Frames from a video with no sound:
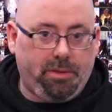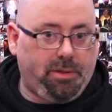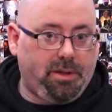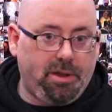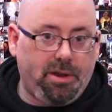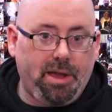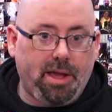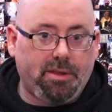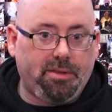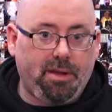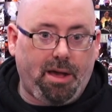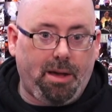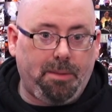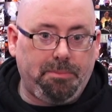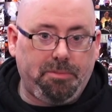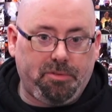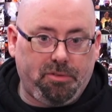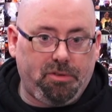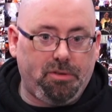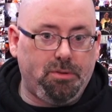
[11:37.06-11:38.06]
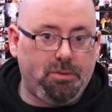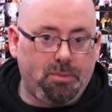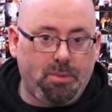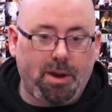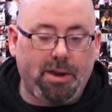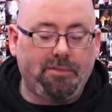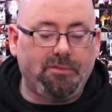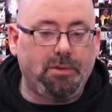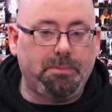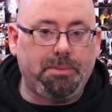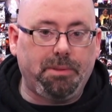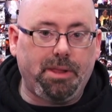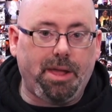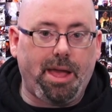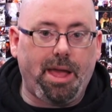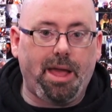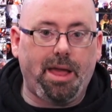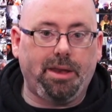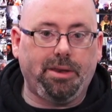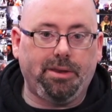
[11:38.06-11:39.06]
connect up to whatever
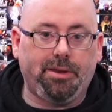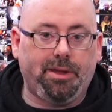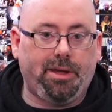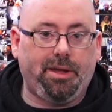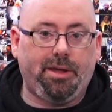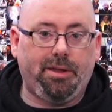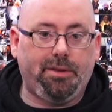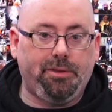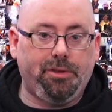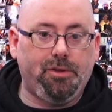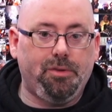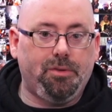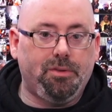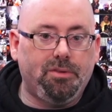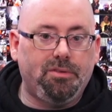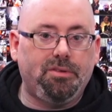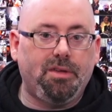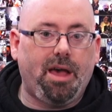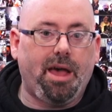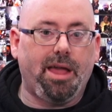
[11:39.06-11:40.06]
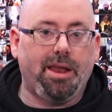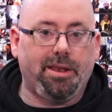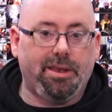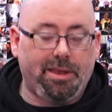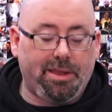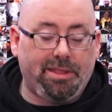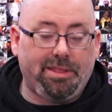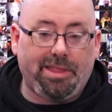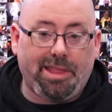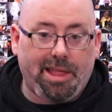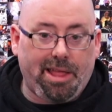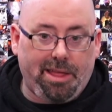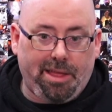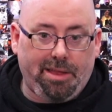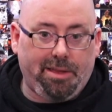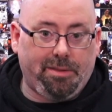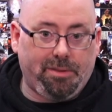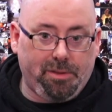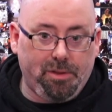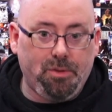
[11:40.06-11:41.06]
plan you decide,
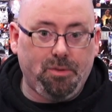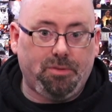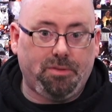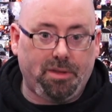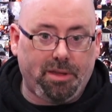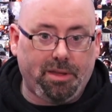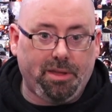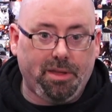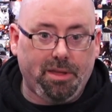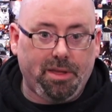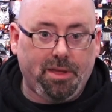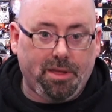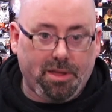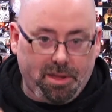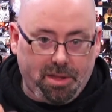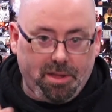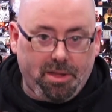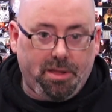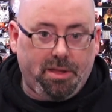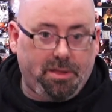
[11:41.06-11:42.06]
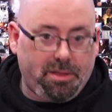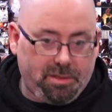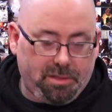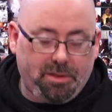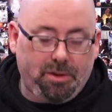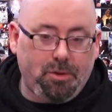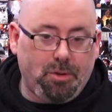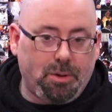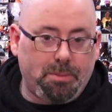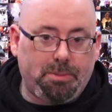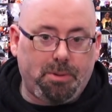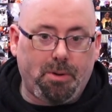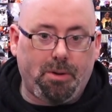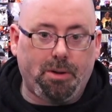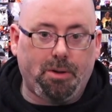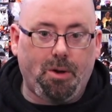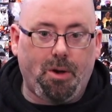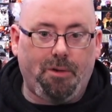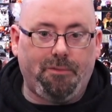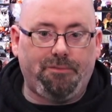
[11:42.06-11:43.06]
and using the newer
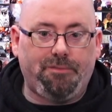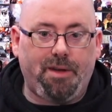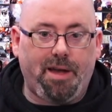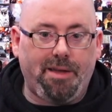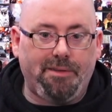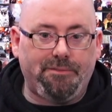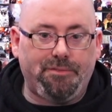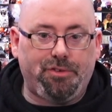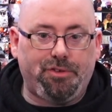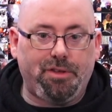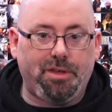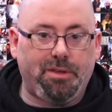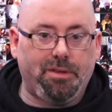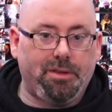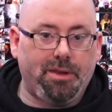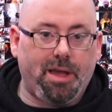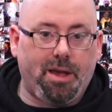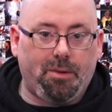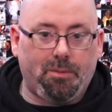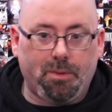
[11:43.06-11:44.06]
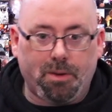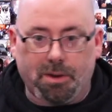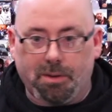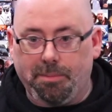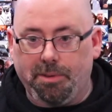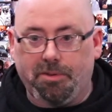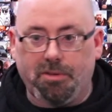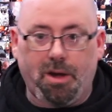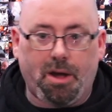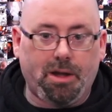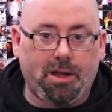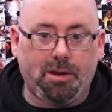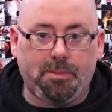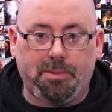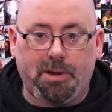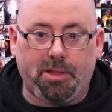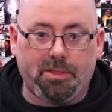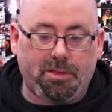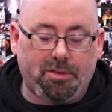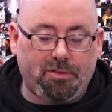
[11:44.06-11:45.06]
protocol 5G. Now, we're going to be talking
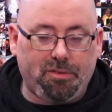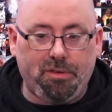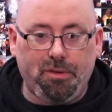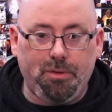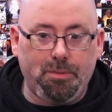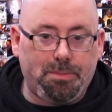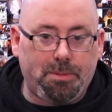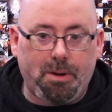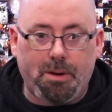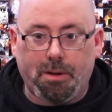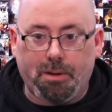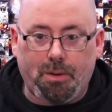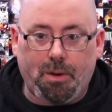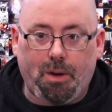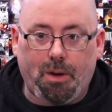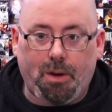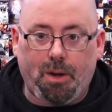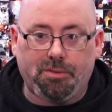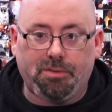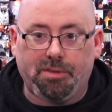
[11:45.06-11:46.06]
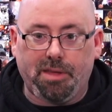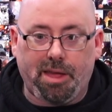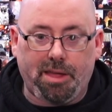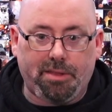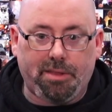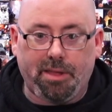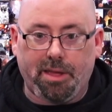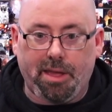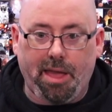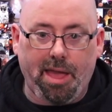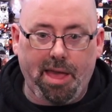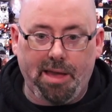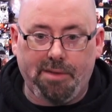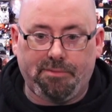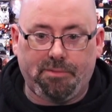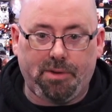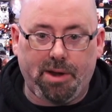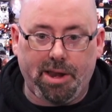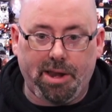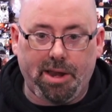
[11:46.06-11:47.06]
about the two protocols that they
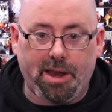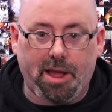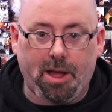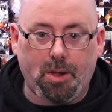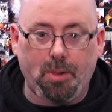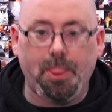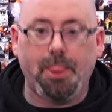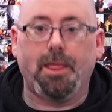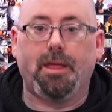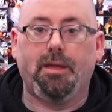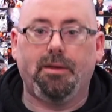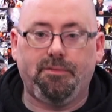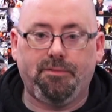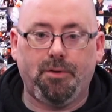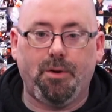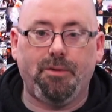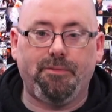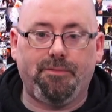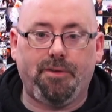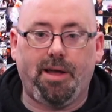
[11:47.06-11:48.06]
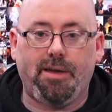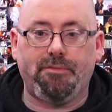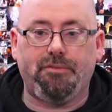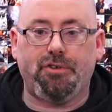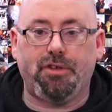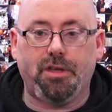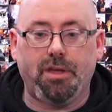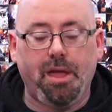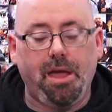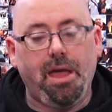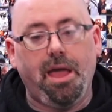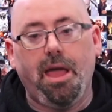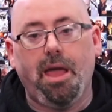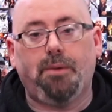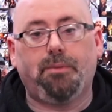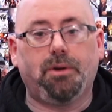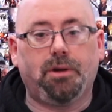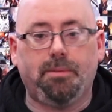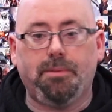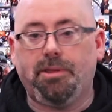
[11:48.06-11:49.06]
have right now for 5G,
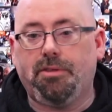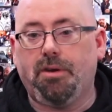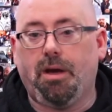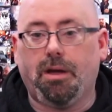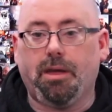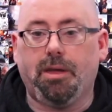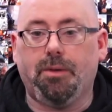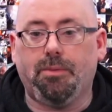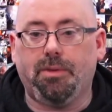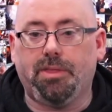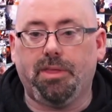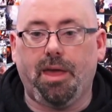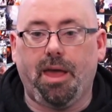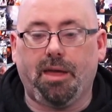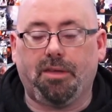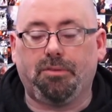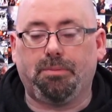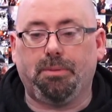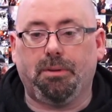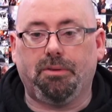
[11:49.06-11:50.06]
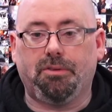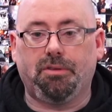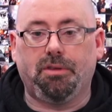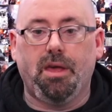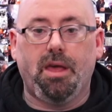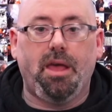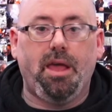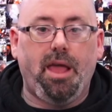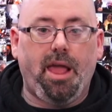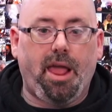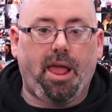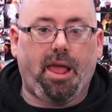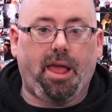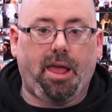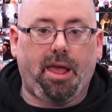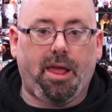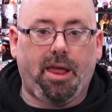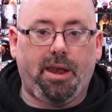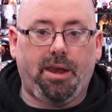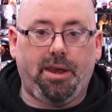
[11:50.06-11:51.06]
and we're going to be talking with experts
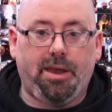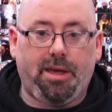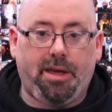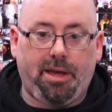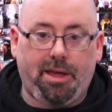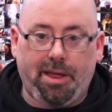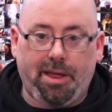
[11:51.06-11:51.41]
and